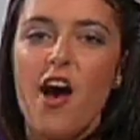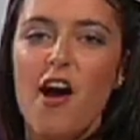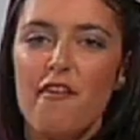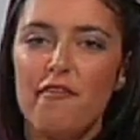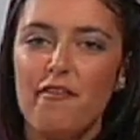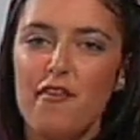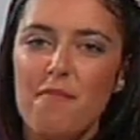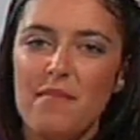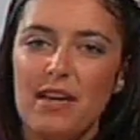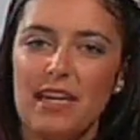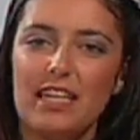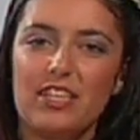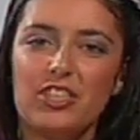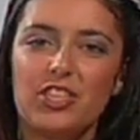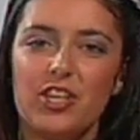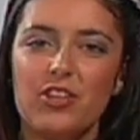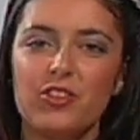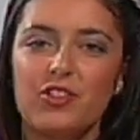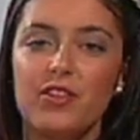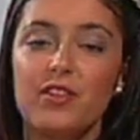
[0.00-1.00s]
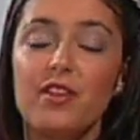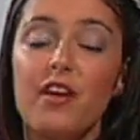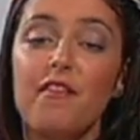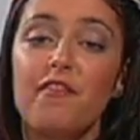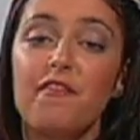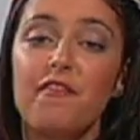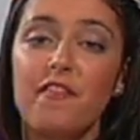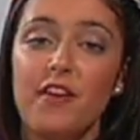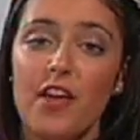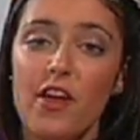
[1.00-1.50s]
For many children,
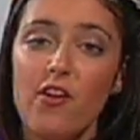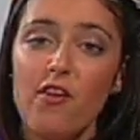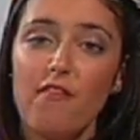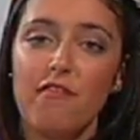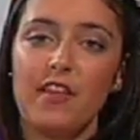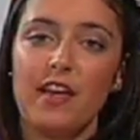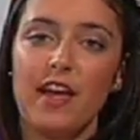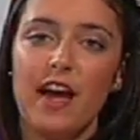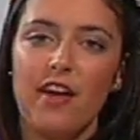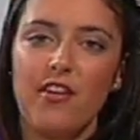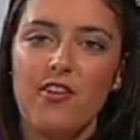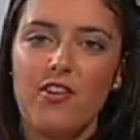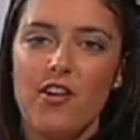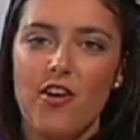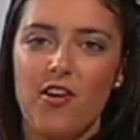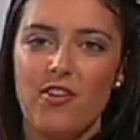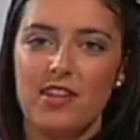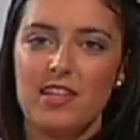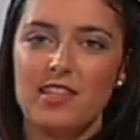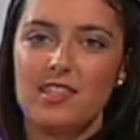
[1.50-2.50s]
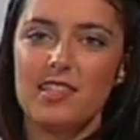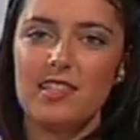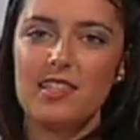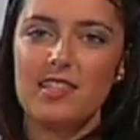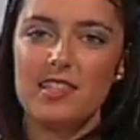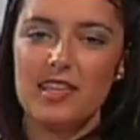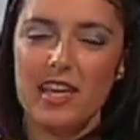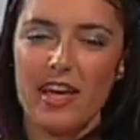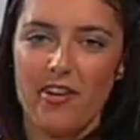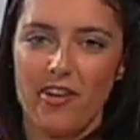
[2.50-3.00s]
fear of the unknown is a
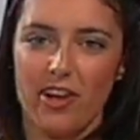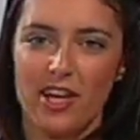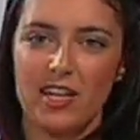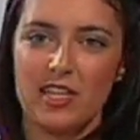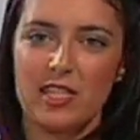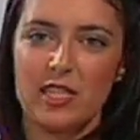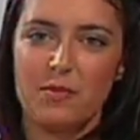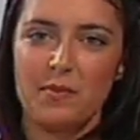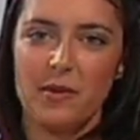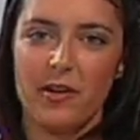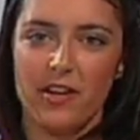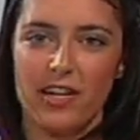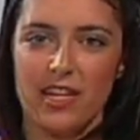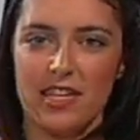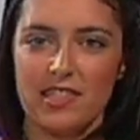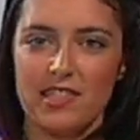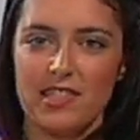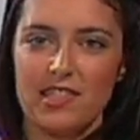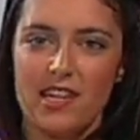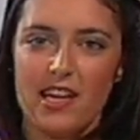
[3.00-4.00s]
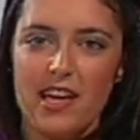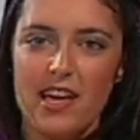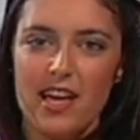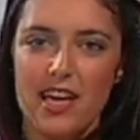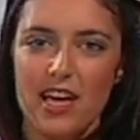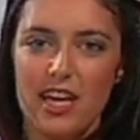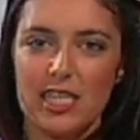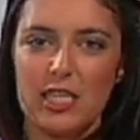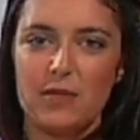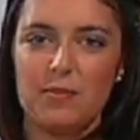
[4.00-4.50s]
scary experience,
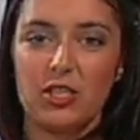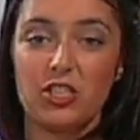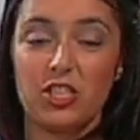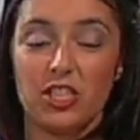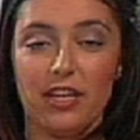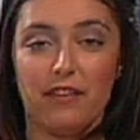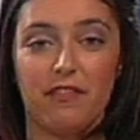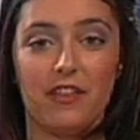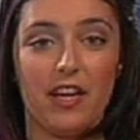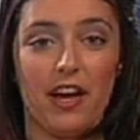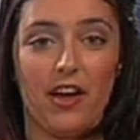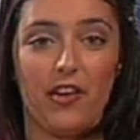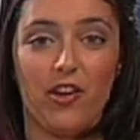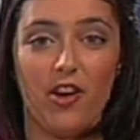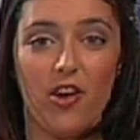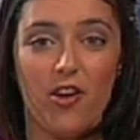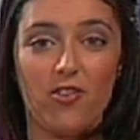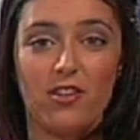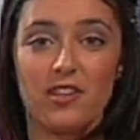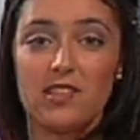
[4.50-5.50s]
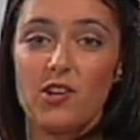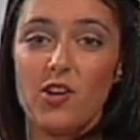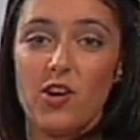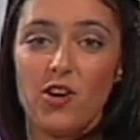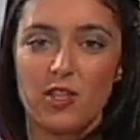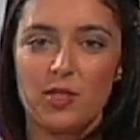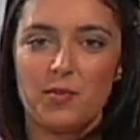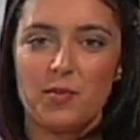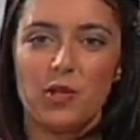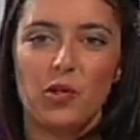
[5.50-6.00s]
especially if the unknown is a
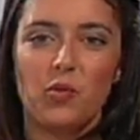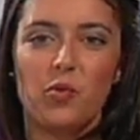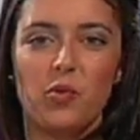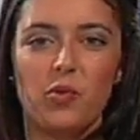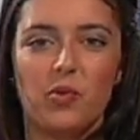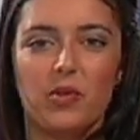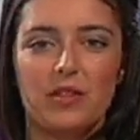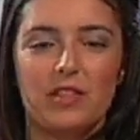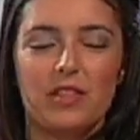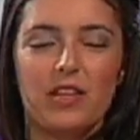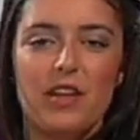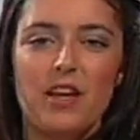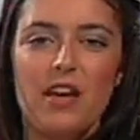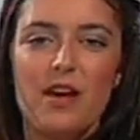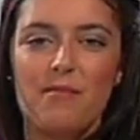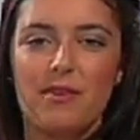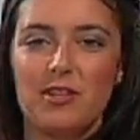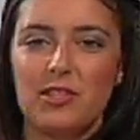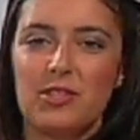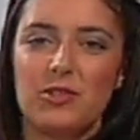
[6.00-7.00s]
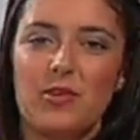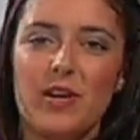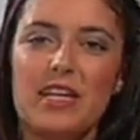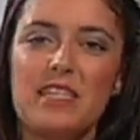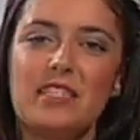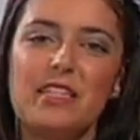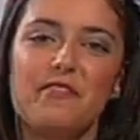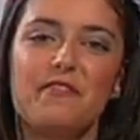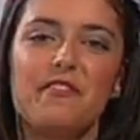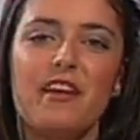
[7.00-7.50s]
hospital ward. But as
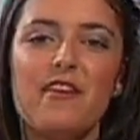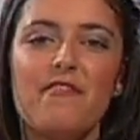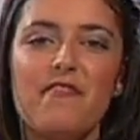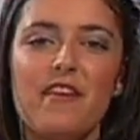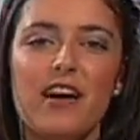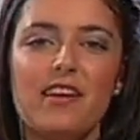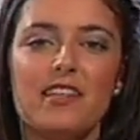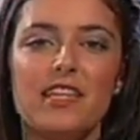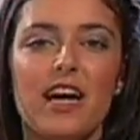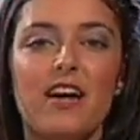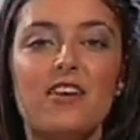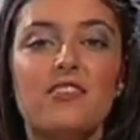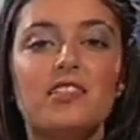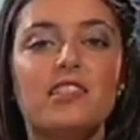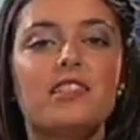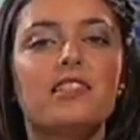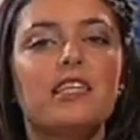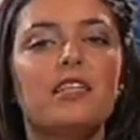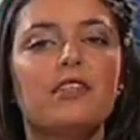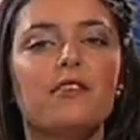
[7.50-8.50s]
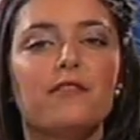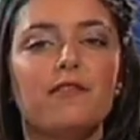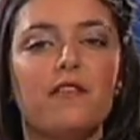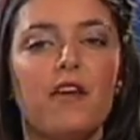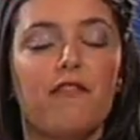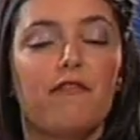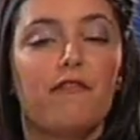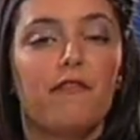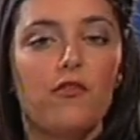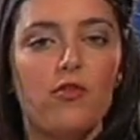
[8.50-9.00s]
Gracie Fee found out, a set of
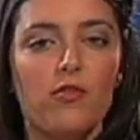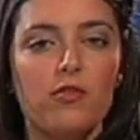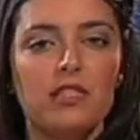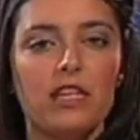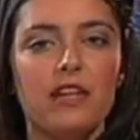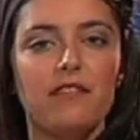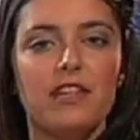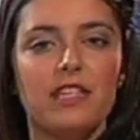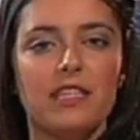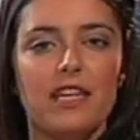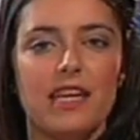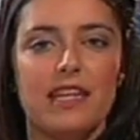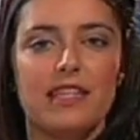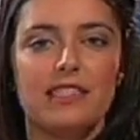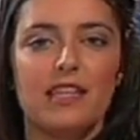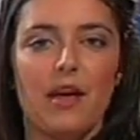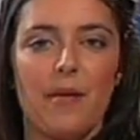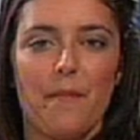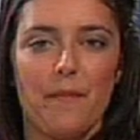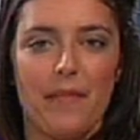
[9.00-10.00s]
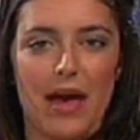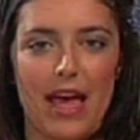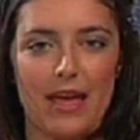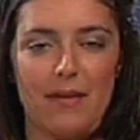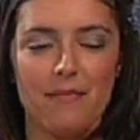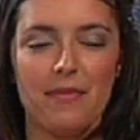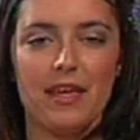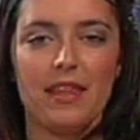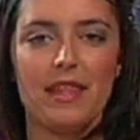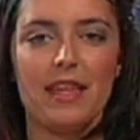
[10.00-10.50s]
4 DVDs may
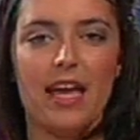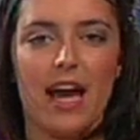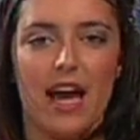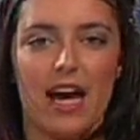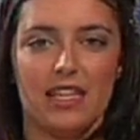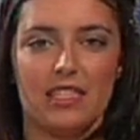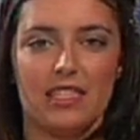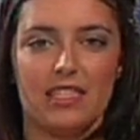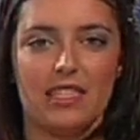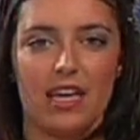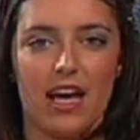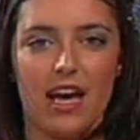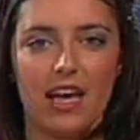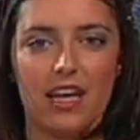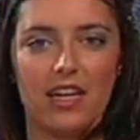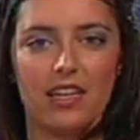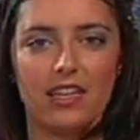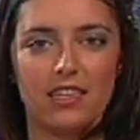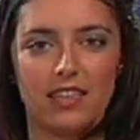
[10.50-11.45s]
be the answer.